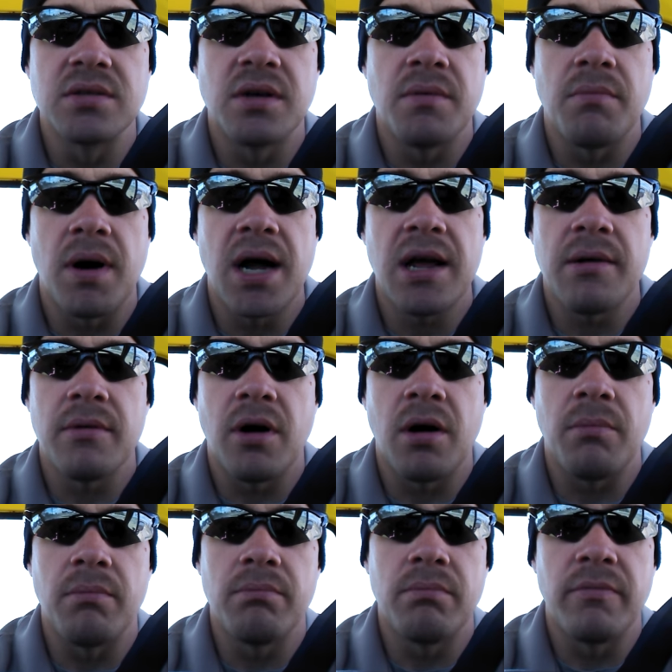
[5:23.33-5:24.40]
in my
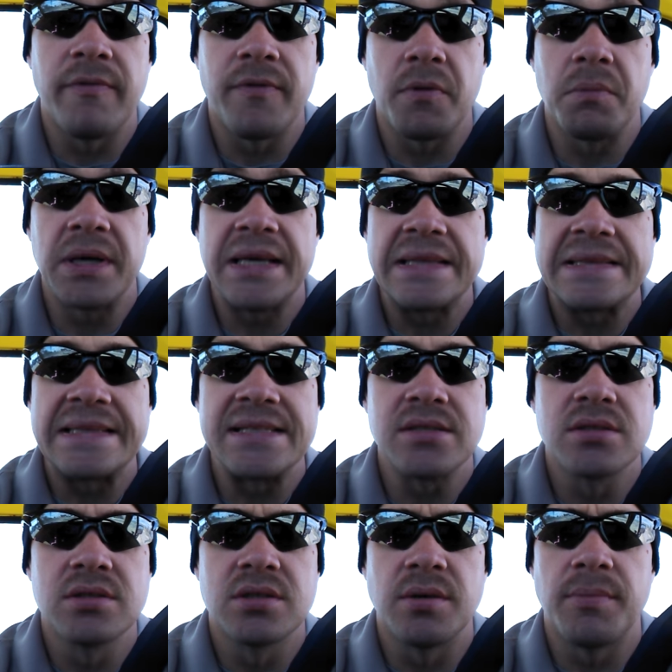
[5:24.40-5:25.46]
um for me at
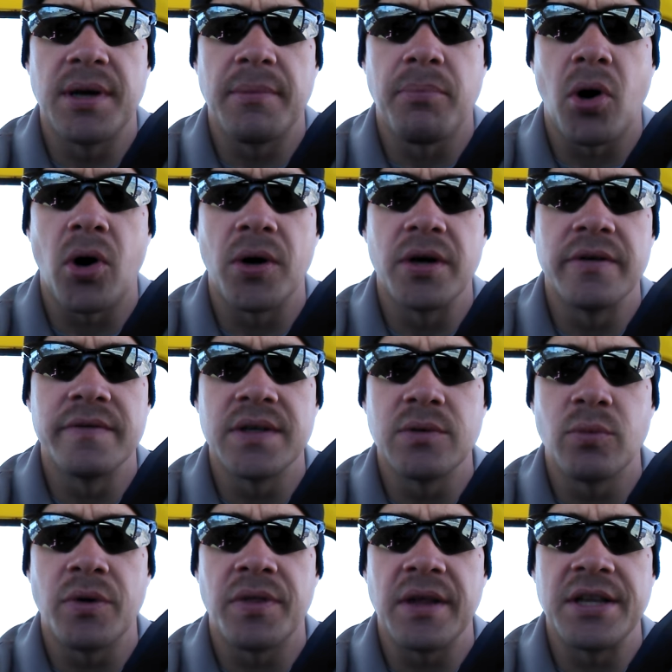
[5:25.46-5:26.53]
least to be a part of
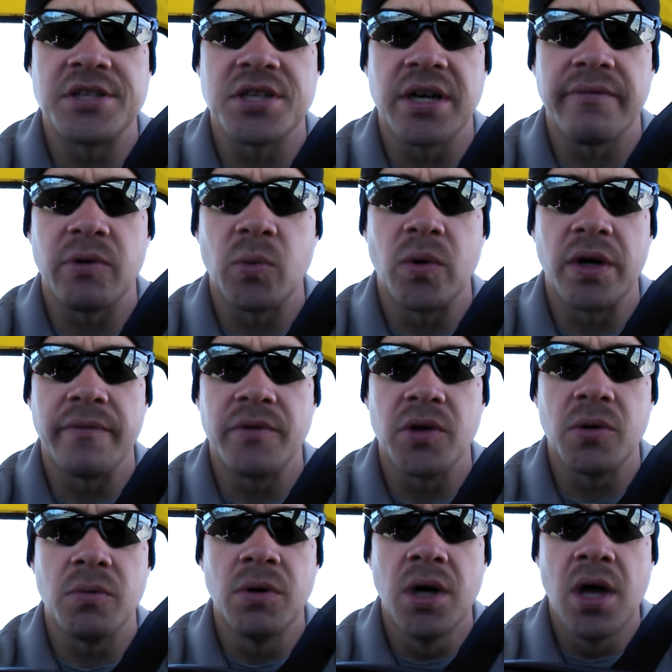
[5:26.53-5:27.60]
it with each and every one of
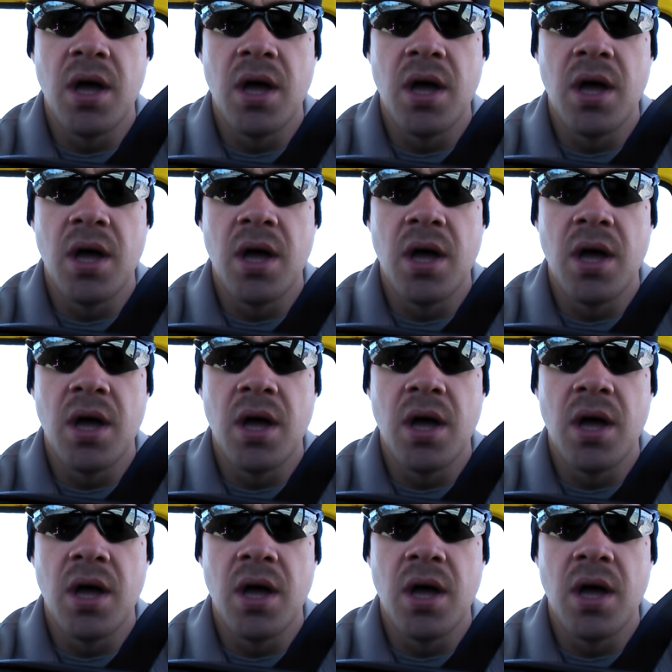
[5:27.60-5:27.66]
you